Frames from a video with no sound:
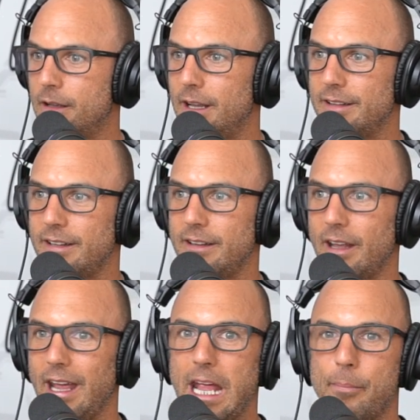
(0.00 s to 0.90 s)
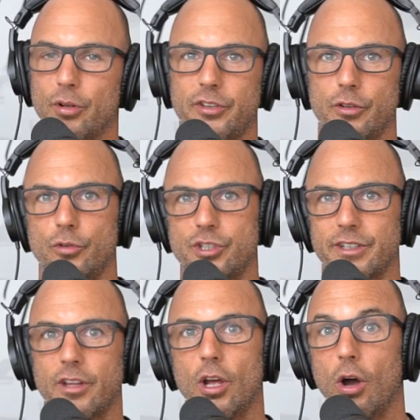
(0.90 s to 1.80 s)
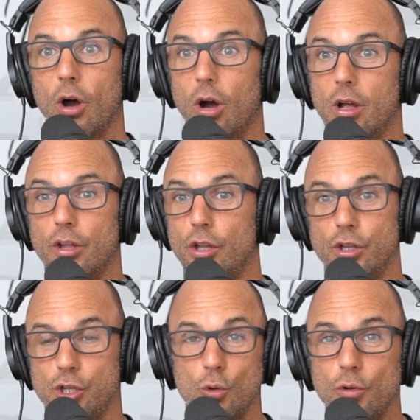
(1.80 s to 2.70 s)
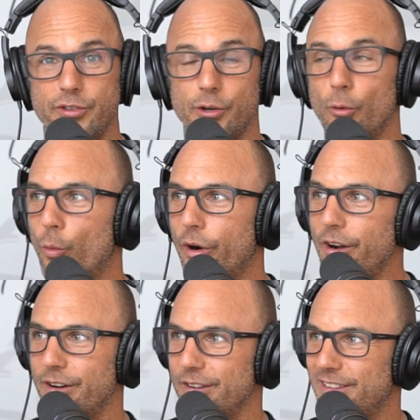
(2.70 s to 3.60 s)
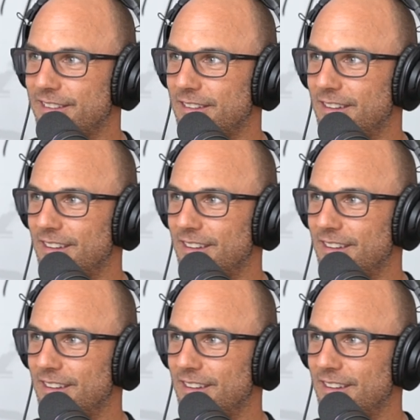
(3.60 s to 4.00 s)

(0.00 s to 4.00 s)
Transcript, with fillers: isn't able to just use your words